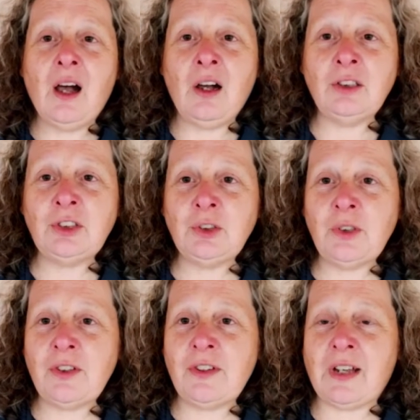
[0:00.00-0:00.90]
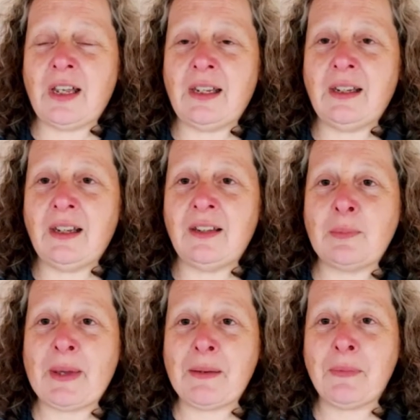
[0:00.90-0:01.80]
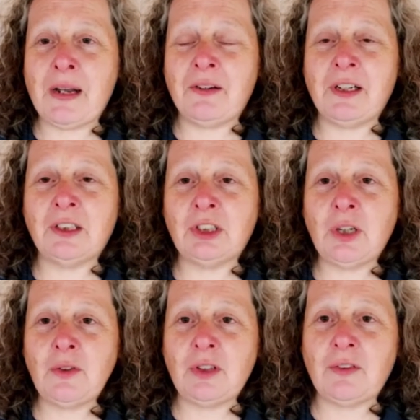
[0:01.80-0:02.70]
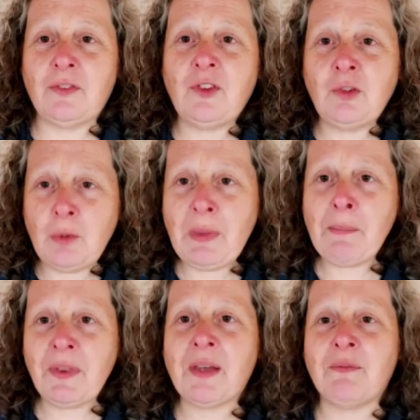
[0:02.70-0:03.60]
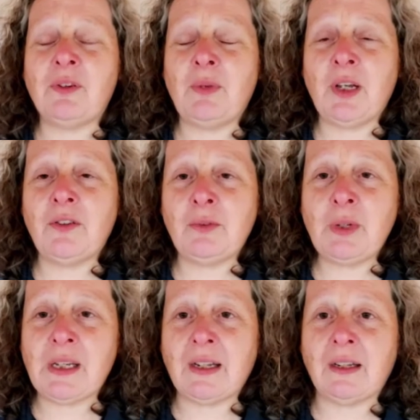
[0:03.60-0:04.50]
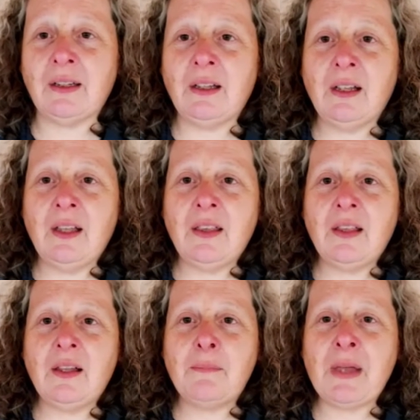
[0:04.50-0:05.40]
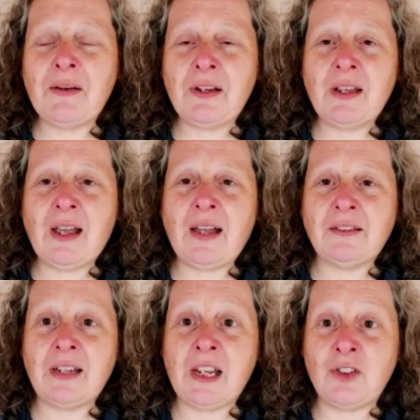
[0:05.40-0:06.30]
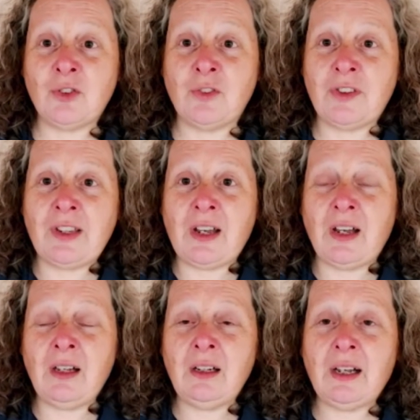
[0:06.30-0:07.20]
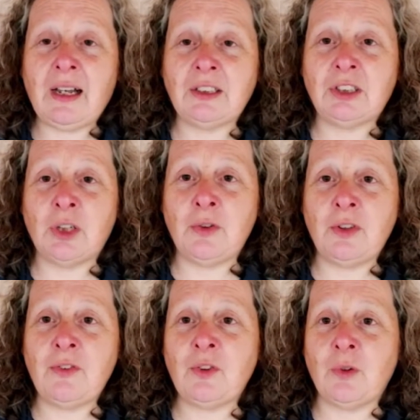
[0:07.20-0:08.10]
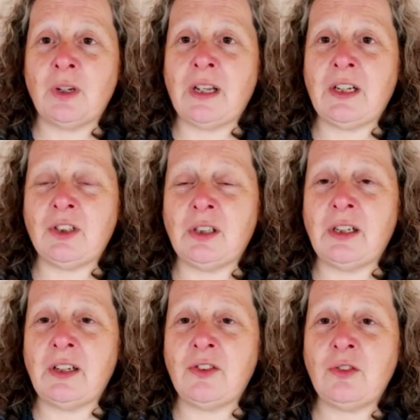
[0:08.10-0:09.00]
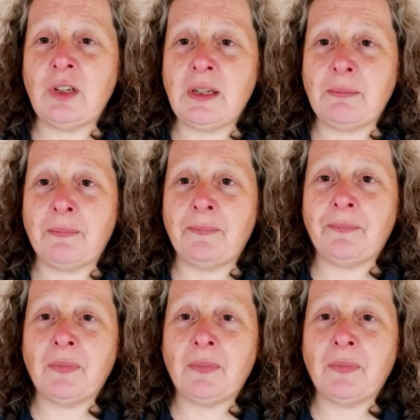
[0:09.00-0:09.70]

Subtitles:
our story today is about Mary and Joseph. Do you remember them from last week? Mary had an angel visit her and Joseph saw an angel in his dream.